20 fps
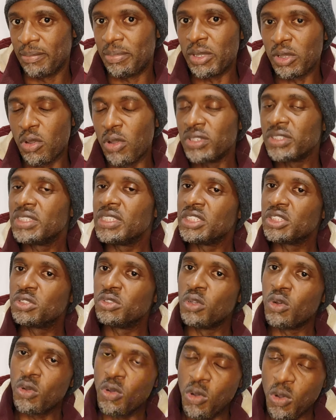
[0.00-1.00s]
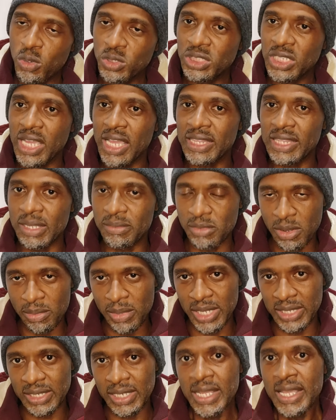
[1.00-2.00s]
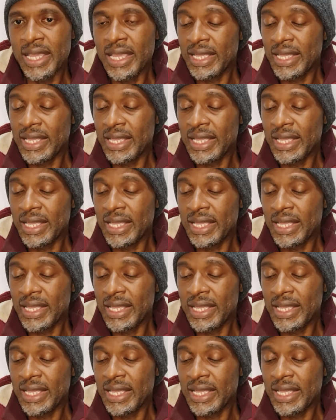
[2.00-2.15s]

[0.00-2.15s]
because there's no coach at the moment